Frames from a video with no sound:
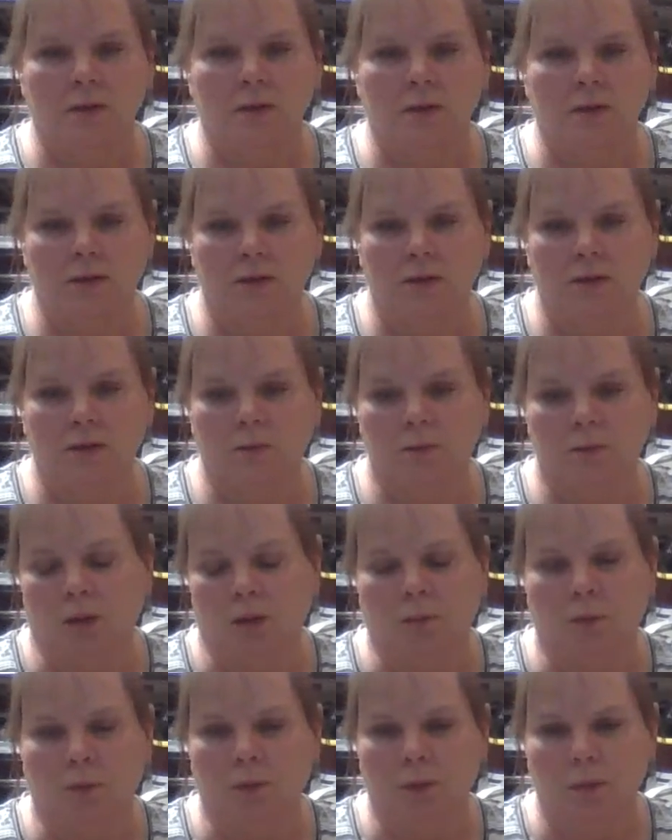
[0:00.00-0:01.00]
then you just
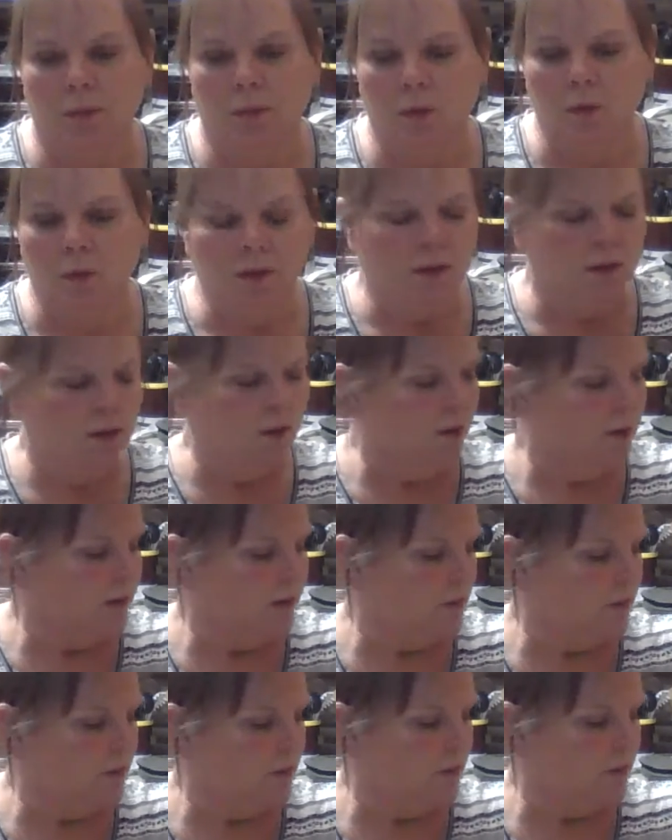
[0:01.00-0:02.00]
dump them in a bowl.
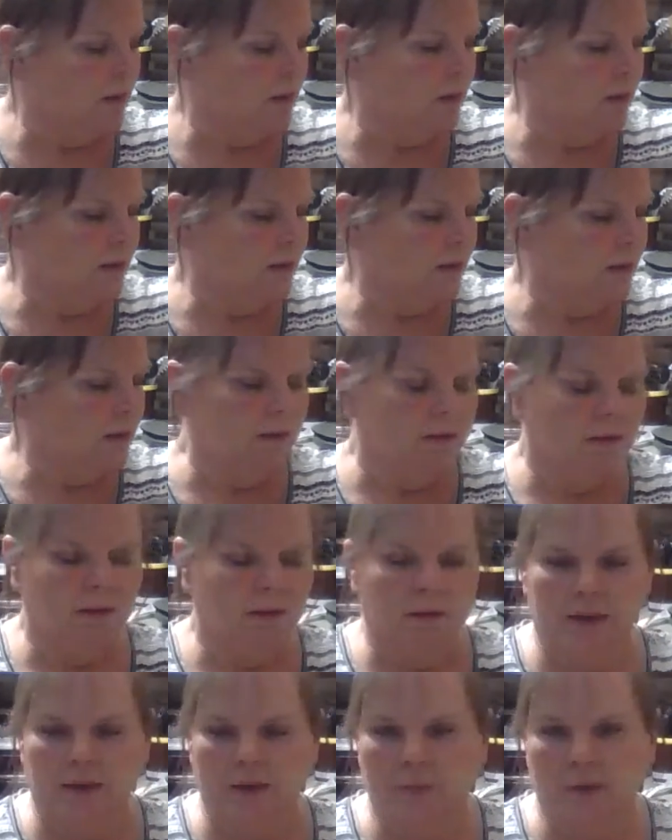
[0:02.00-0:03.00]
It's pretty easy,
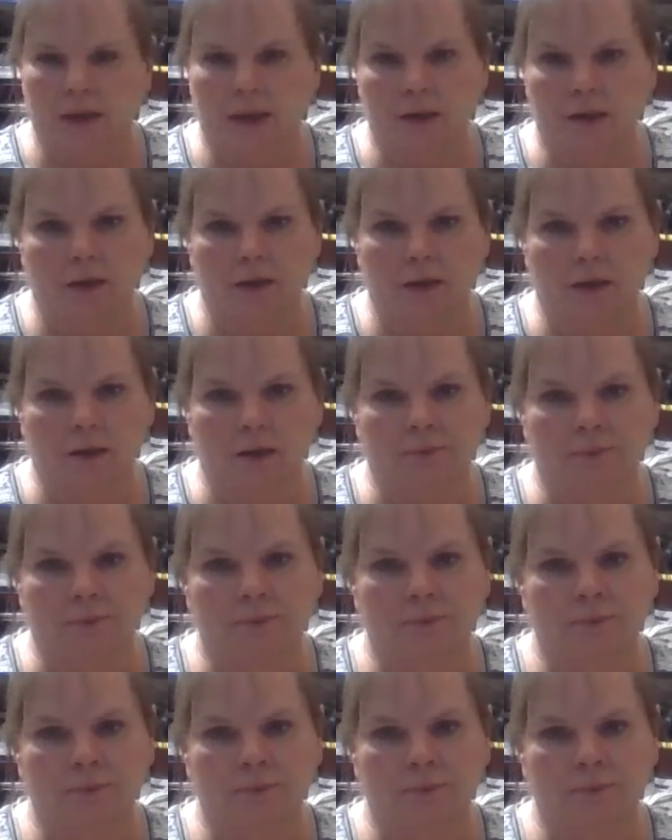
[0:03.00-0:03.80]
laid back dinner.